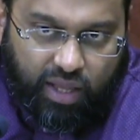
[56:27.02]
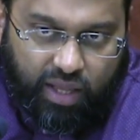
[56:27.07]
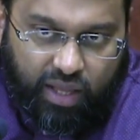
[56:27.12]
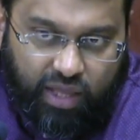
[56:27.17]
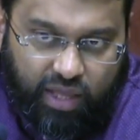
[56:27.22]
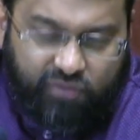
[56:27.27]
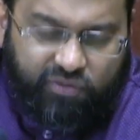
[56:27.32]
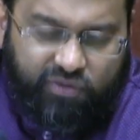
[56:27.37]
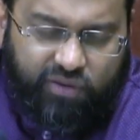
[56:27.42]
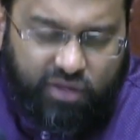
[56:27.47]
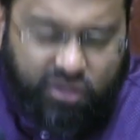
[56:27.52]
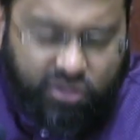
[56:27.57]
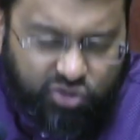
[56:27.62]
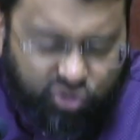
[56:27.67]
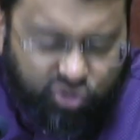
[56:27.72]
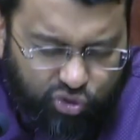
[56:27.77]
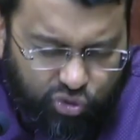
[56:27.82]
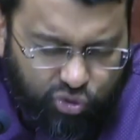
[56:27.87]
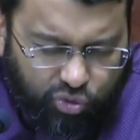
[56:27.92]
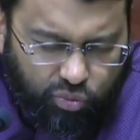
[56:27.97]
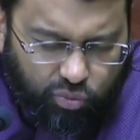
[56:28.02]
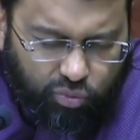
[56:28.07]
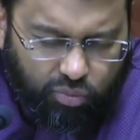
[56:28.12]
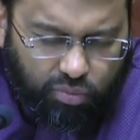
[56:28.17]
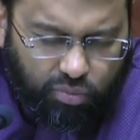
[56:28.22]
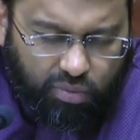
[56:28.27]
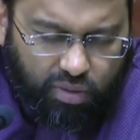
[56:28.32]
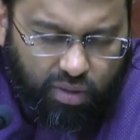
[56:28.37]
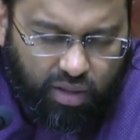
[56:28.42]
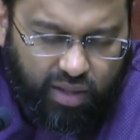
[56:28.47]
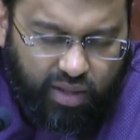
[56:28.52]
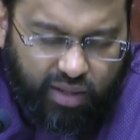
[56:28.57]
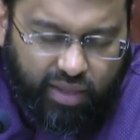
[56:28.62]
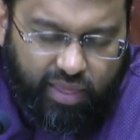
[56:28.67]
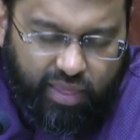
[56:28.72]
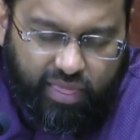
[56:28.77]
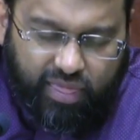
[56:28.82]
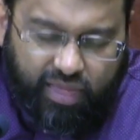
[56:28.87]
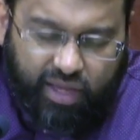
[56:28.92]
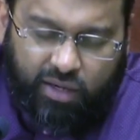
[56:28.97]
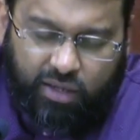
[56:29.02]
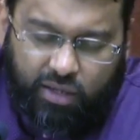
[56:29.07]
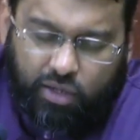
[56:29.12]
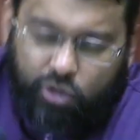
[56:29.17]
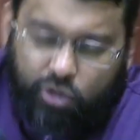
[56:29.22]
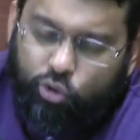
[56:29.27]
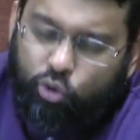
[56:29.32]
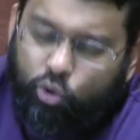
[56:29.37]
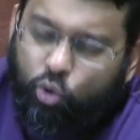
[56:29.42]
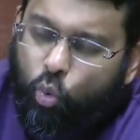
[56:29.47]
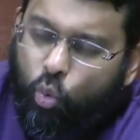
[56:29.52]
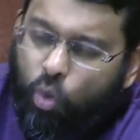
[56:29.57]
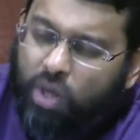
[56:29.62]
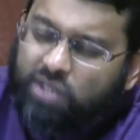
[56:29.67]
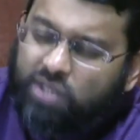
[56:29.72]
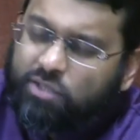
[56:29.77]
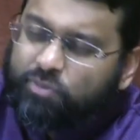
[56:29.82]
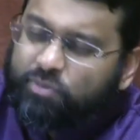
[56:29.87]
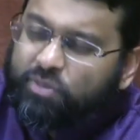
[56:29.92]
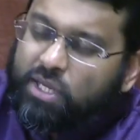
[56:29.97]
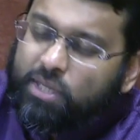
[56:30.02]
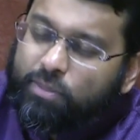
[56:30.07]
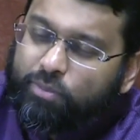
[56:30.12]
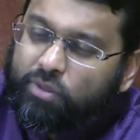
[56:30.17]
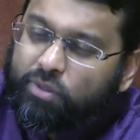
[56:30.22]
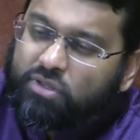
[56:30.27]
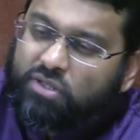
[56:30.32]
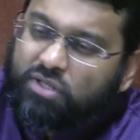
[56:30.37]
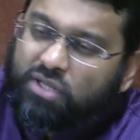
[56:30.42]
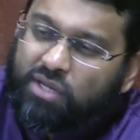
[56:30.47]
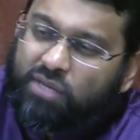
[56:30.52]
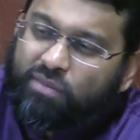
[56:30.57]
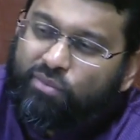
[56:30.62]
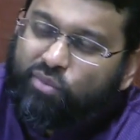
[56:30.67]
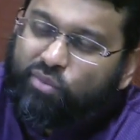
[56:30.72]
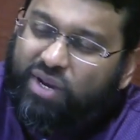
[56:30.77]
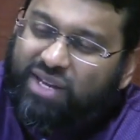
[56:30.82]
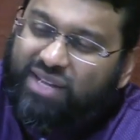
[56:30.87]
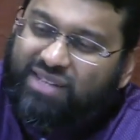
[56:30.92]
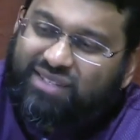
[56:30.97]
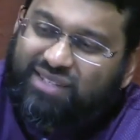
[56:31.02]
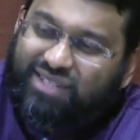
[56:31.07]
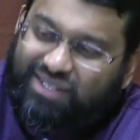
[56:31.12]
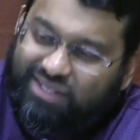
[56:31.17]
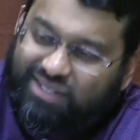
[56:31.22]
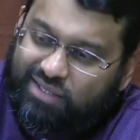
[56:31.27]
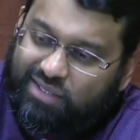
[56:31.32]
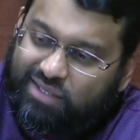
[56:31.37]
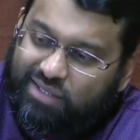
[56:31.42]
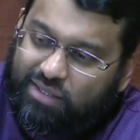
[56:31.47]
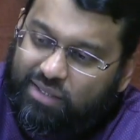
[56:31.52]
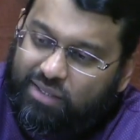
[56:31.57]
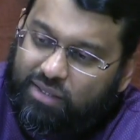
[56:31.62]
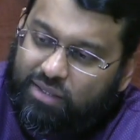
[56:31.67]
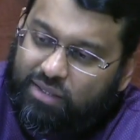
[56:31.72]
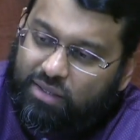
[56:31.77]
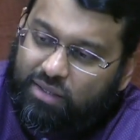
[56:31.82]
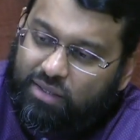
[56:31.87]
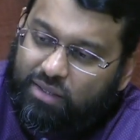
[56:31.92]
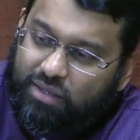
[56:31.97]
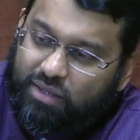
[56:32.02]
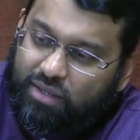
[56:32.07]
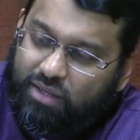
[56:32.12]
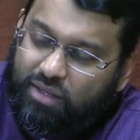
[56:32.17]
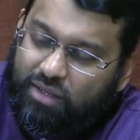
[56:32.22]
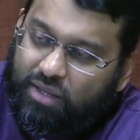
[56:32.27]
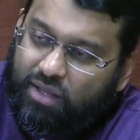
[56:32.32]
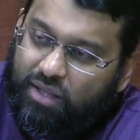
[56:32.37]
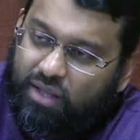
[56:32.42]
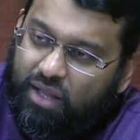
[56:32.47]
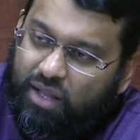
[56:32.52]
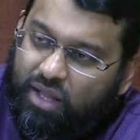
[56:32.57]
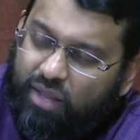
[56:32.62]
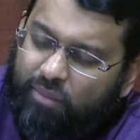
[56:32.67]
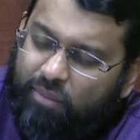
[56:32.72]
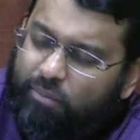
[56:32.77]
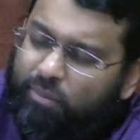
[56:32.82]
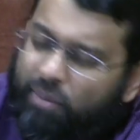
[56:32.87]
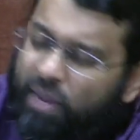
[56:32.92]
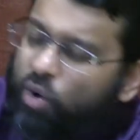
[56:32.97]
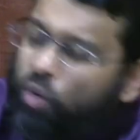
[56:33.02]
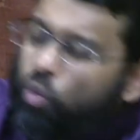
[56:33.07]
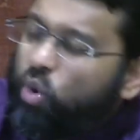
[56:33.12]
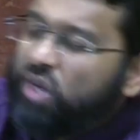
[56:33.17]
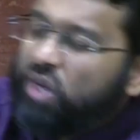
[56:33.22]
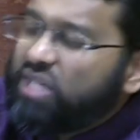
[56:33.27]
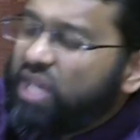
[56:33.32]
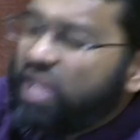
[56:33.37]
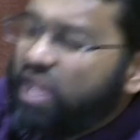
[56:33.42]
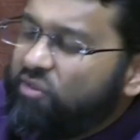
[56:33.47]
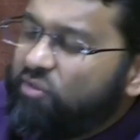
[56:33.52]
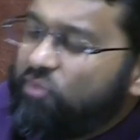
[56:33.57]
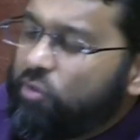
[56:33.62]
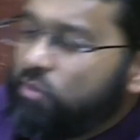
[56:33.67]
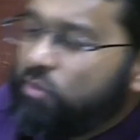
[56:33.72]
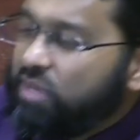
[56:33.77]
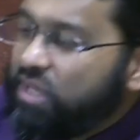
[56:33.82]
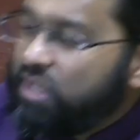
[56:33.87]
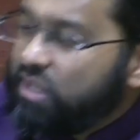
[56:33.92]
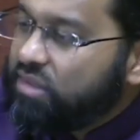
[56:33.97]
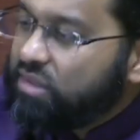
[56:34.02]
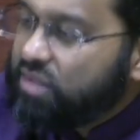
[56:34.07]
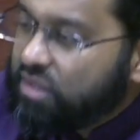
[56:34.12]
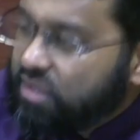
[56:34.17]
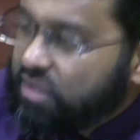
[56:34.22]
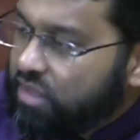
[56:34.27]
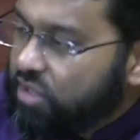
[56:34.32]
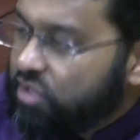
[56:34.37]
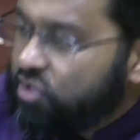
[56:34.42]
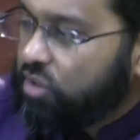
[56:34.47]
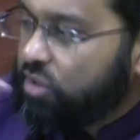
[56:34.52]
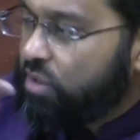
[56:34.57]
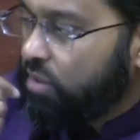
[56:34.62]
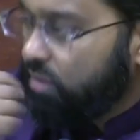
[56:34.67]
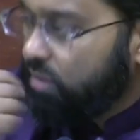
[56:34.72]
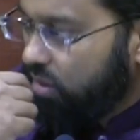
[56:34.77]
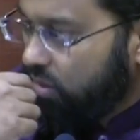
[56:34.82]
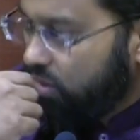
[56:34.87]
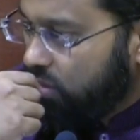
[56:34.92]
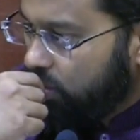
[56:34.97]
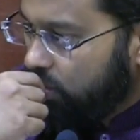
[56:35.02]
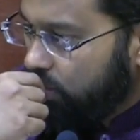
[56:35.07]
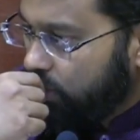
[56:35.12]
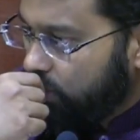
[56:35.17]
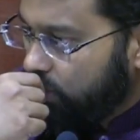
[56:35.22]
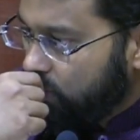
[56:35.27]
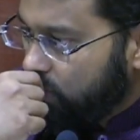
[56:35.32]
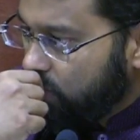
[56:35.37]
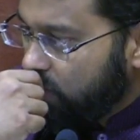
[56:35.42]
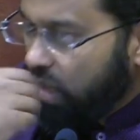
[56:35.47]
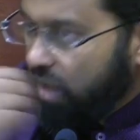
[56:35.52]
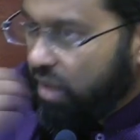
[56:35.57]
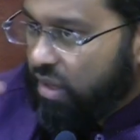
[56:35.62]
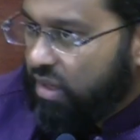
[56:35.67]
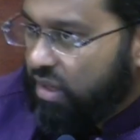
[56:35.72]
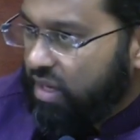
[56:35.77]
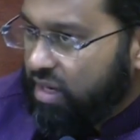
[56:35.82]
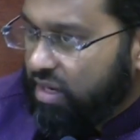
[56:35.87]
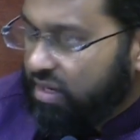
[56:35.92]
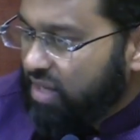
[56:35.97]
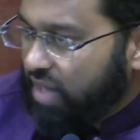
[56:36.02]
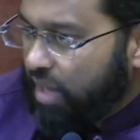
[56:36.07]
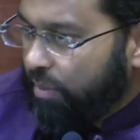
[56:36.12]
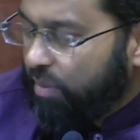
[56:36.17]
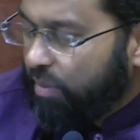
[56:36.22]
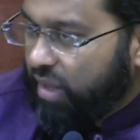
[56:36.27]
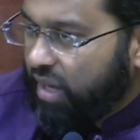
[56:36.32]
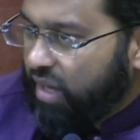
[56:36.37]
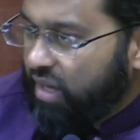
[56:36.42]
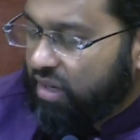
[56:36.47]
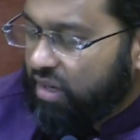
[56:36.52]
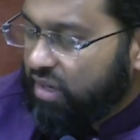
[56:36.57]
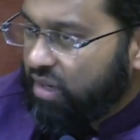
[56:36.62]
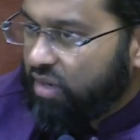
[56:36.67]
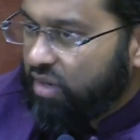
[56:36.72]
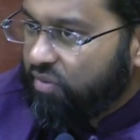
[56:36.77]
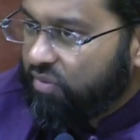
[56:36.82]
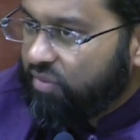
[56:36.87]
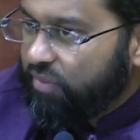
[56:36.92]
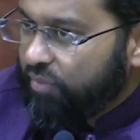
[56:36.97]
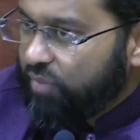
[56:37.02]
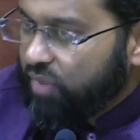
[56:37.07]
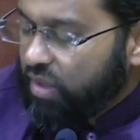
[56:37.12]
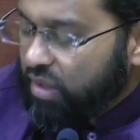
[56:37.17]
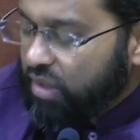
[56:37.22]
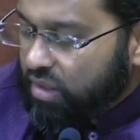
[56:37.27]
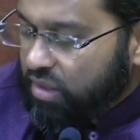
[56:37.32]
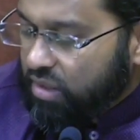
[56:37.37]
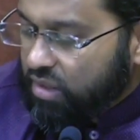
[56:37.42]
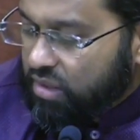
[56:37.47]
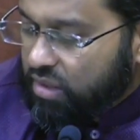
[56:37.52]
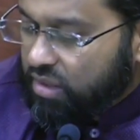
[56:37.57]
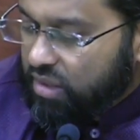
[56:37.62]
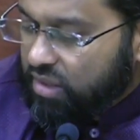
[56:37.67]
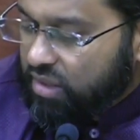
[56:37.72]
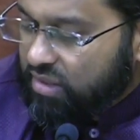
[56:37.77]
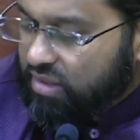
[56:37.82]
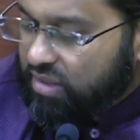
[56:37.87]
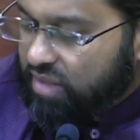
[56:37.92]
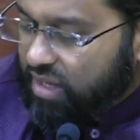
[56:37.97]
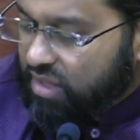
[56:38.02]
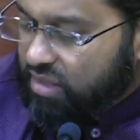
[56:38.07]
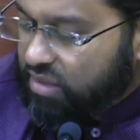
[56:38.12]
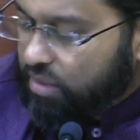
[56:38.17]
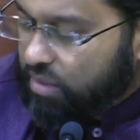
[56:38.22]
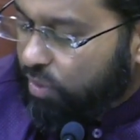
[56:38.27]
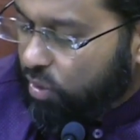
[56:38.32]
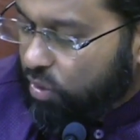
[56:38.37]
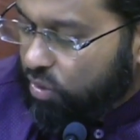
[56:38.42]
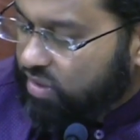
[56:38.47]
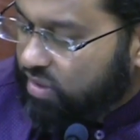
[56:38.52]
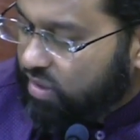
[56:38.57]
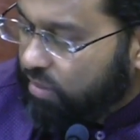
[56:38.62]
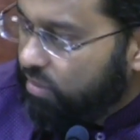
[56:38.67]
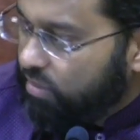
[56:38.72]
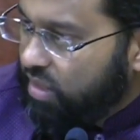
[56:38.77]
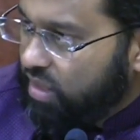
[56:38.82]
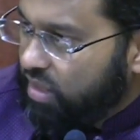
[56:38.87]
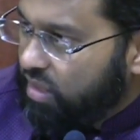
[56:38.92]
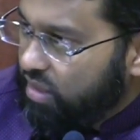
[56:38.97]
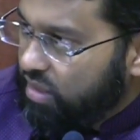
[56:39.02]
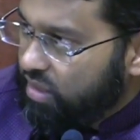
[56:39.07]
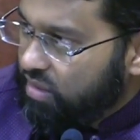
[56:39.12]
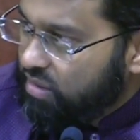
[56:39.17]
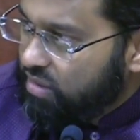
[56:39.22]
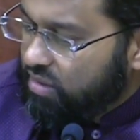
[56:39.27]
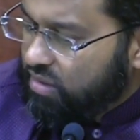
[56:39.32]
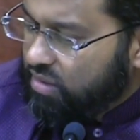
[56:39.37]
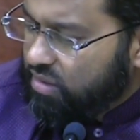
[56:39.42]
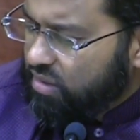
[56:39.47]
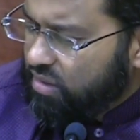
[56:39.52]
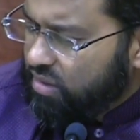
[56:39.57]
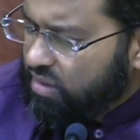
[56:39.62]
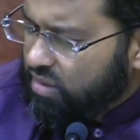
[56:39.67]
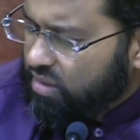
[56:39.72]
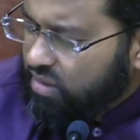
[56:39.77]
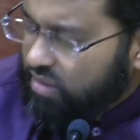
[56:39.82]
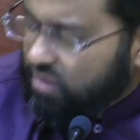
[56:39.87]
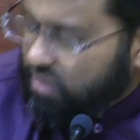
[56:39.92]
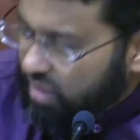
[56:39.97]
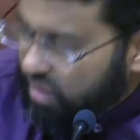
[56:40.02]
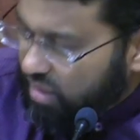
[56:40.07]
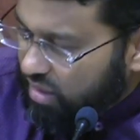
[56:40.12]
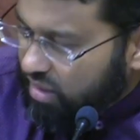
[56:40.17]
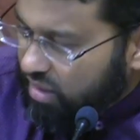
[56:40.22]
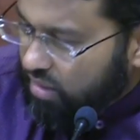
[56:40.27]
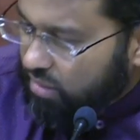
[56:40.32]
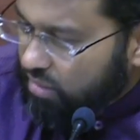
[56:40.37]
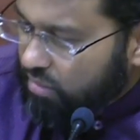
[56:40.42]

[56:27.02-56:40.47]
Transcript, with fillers: If it is true, then you want people to embrace it by whatever means is legitimate. The example I can give is that suppose somebody is sick